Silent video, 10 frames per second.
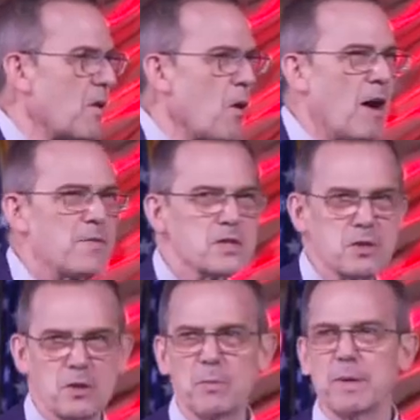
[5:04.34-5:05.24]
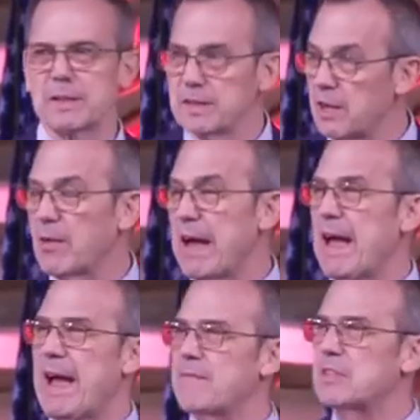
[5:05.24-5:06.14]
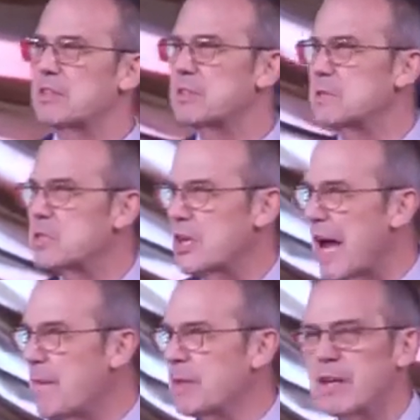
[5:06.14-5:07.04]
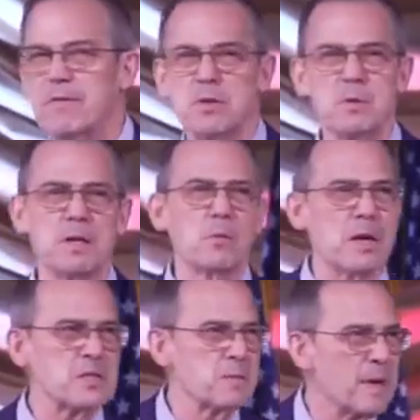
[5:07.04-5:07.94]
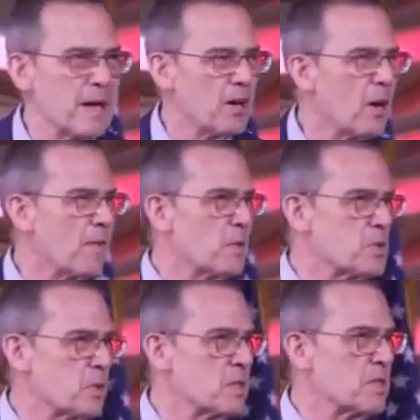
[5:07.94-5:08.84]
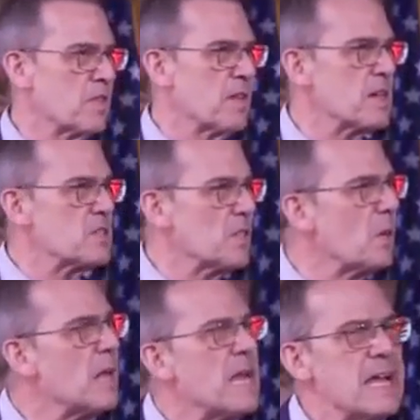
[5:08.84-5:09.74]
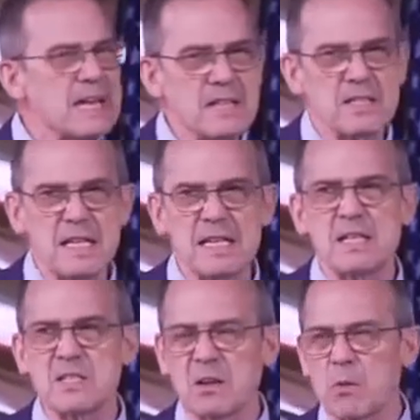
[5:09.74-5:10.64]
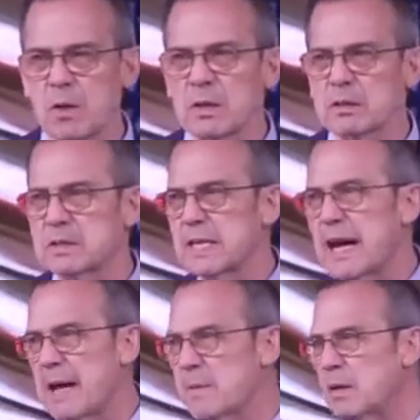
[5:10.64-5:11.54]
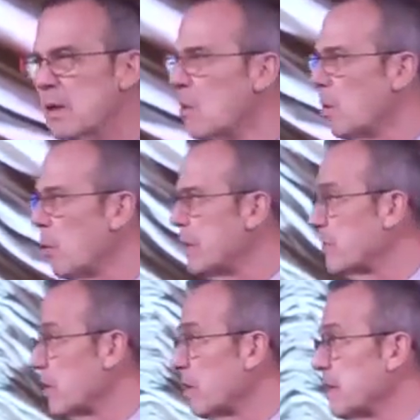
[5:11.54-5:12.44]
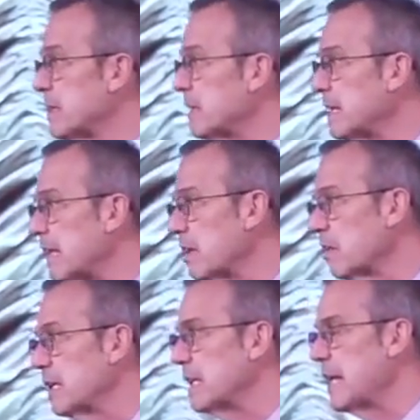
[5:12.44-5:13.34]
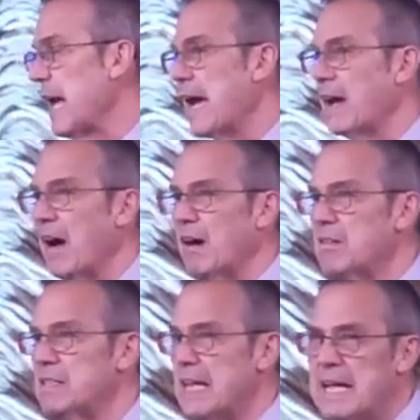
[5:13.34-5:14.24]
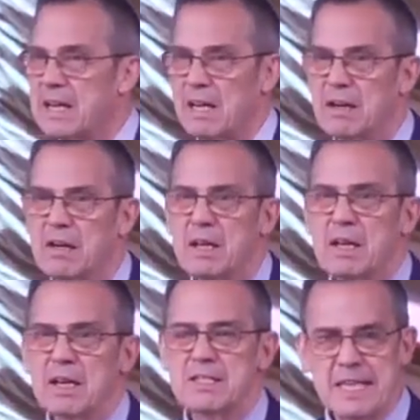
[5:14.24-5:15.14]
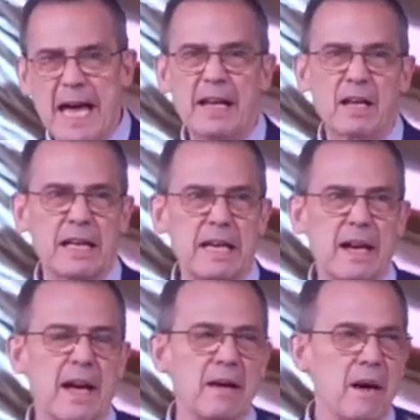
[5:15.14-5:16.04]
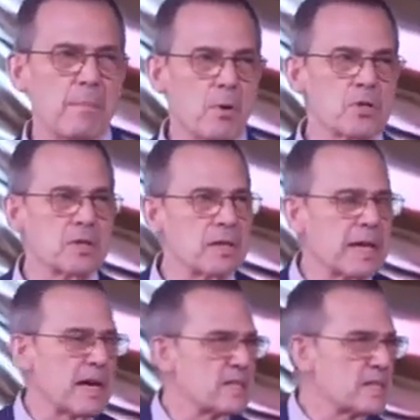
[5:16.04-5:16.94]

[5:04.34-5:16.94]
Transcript: know, officer, but, you know, having to do a job interview and a resume and all those sorts of things. So it is, it is a critical time and what we've learned in, in looking at our data, sadly, and I personally, I